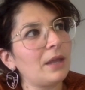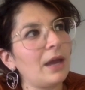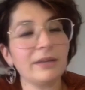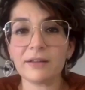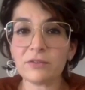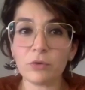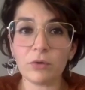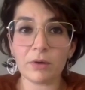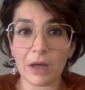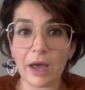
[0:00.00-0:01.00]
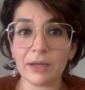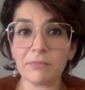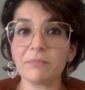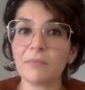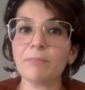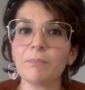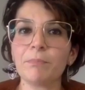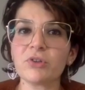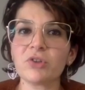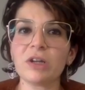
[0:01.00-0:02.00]
I
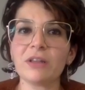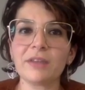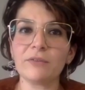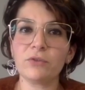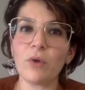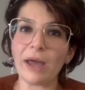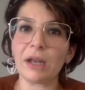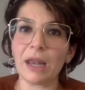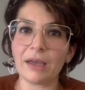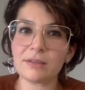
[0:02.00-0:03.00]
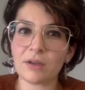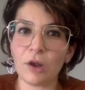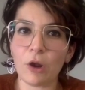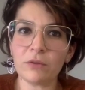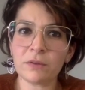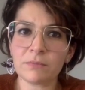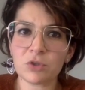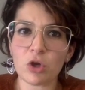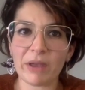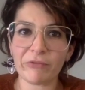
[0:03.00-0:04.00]
personally tend to analyze a lot.
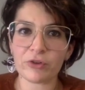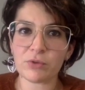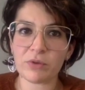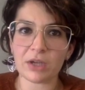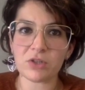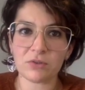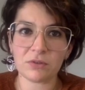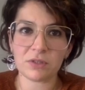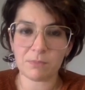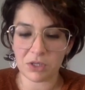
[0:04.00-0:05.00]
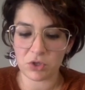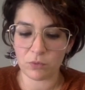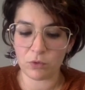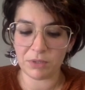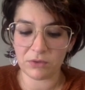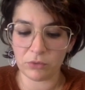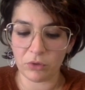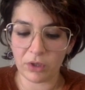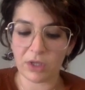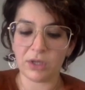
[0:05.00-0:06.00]
So my first reaction to this picture would be
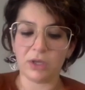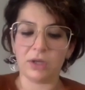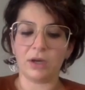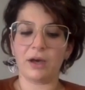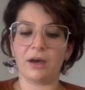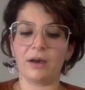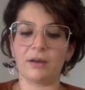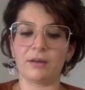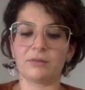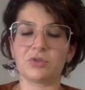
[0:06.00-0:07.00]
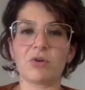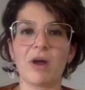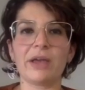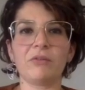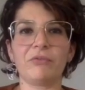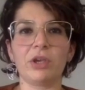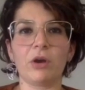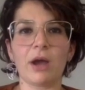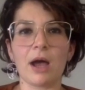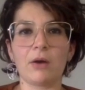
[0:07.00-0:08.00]
to try and
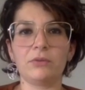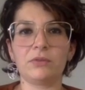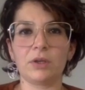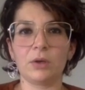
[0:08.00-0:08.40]
figure out